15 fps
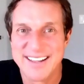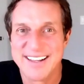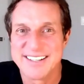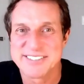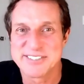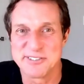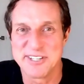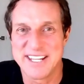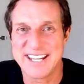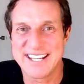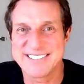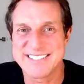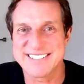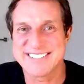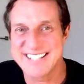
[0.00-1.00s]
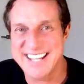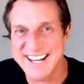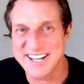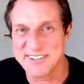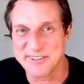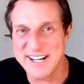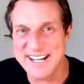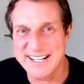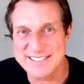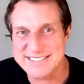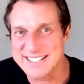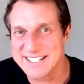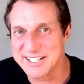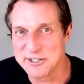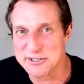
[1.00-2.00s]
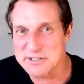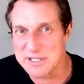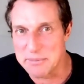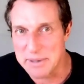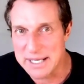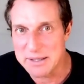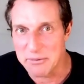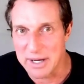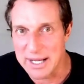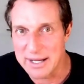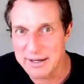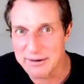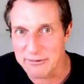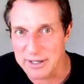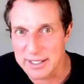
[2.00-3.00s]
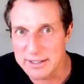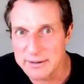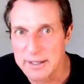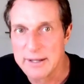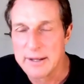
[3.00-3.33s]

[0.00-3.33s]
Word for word: So you can't just take it away and say, go sleep anyway, right?